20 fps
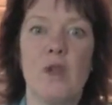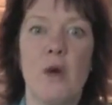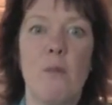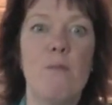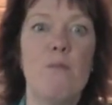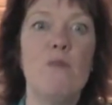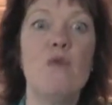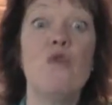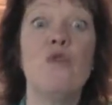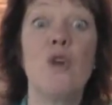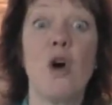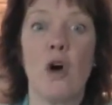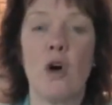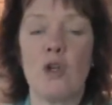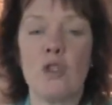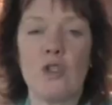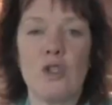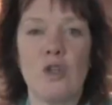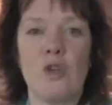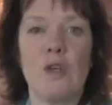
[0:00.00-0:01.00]
mood
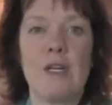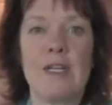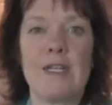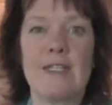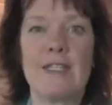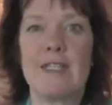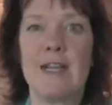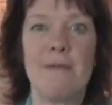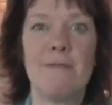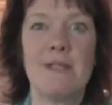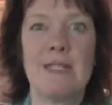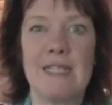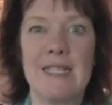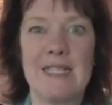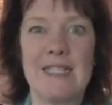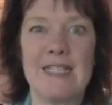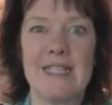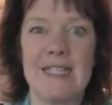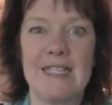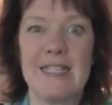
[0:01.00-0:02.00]
altering
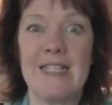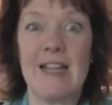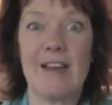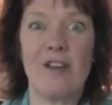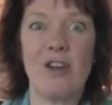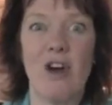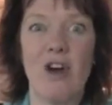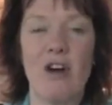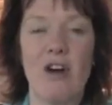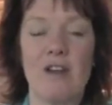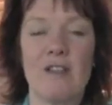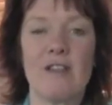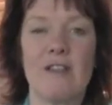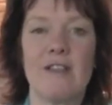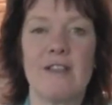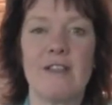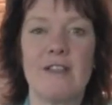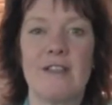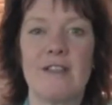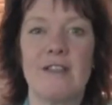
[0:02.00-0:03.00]
substances that cause
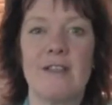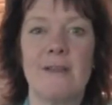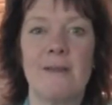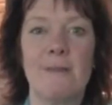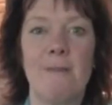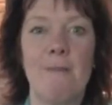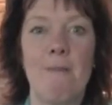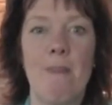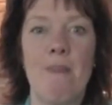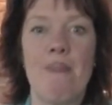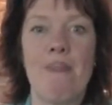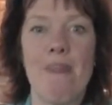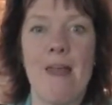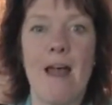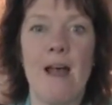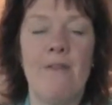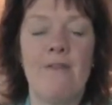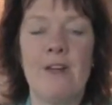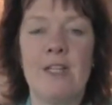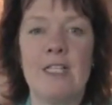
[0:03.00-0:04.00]
us to
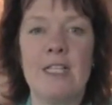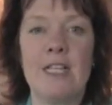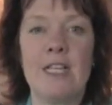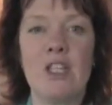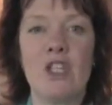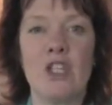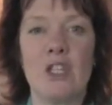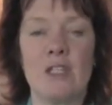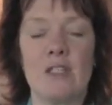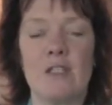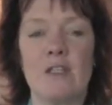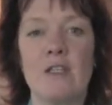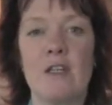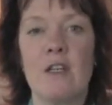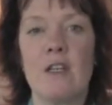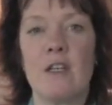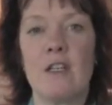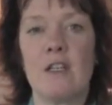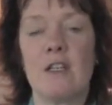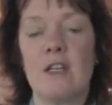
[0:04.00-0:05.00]
have addictions.
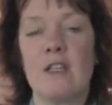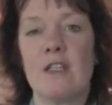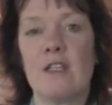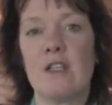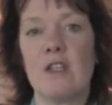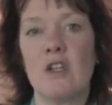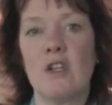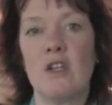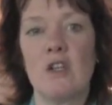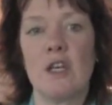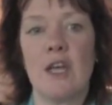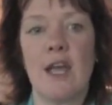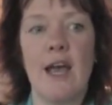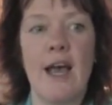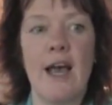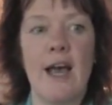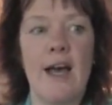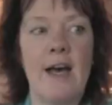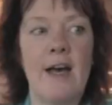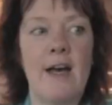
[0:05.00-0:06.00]
Let's look
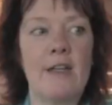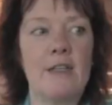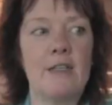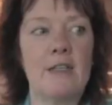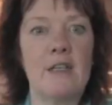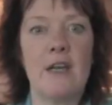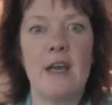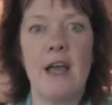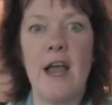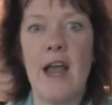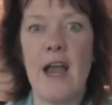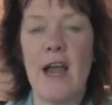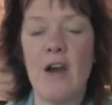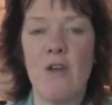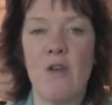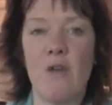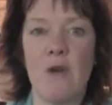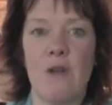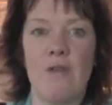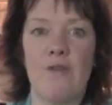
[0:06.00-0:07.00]
at
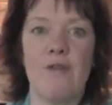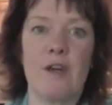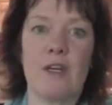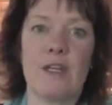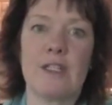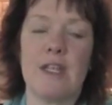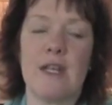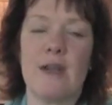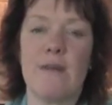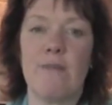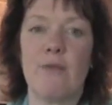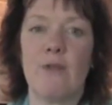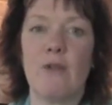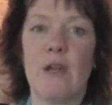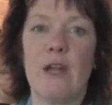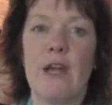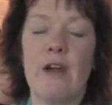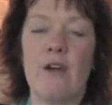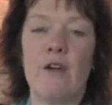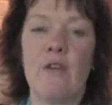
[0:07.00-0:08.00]
heroin, for example.
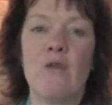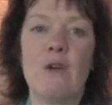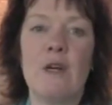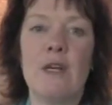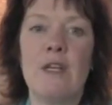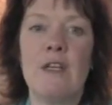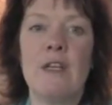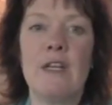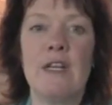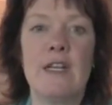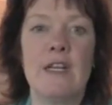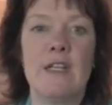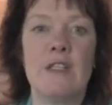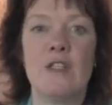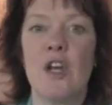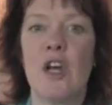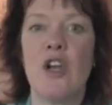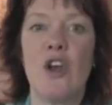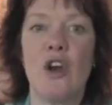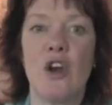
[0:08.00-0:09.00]
Heroin
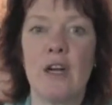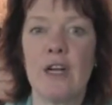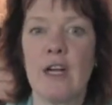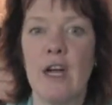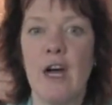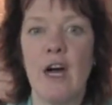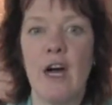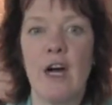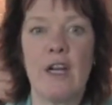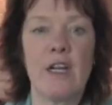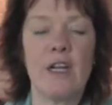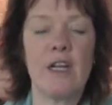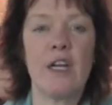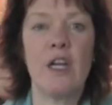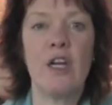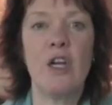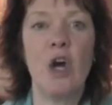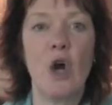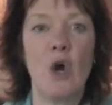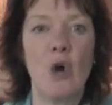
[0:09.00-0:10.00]
is a narcotic,
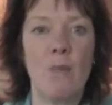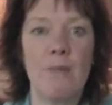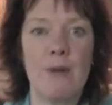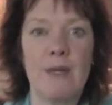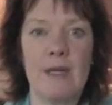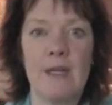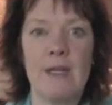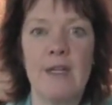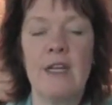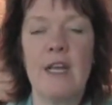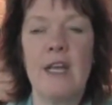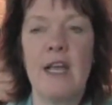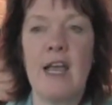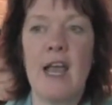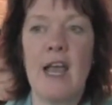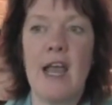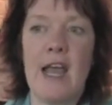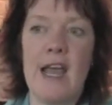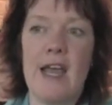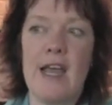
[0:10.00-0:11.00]
an opiate,
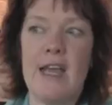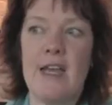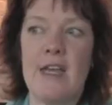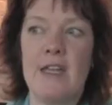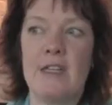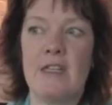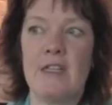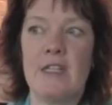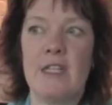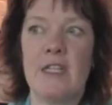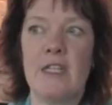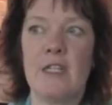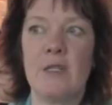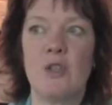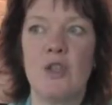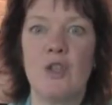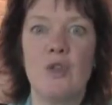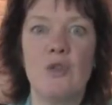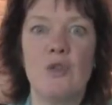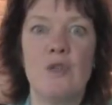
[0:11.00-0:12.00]
and
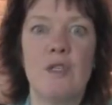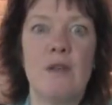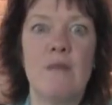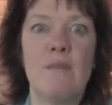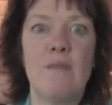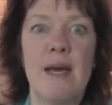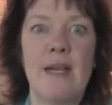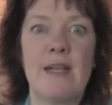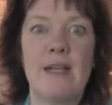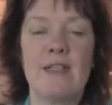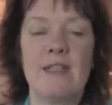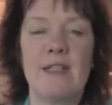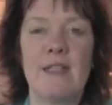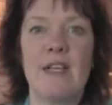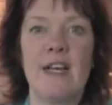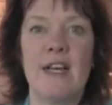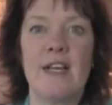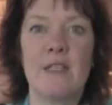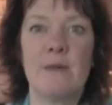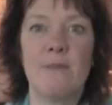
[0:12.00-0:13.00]
it's used in
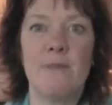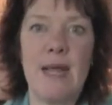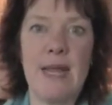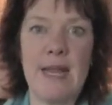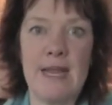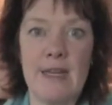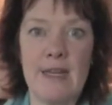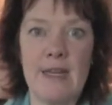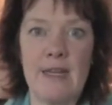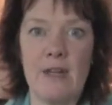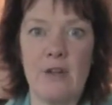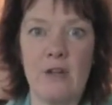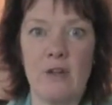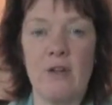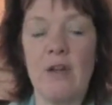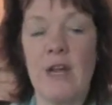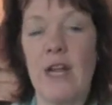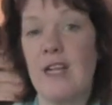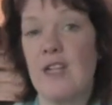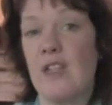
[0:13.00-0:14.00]
medicine as a
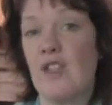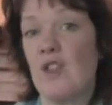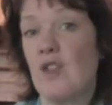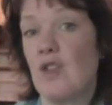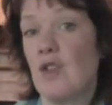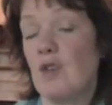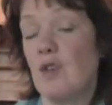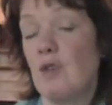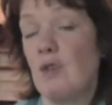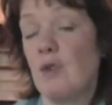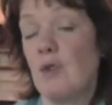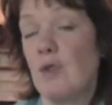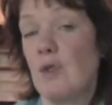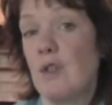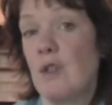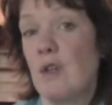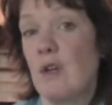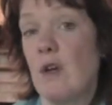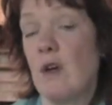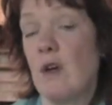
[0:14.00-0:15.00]
painkiller, and it's used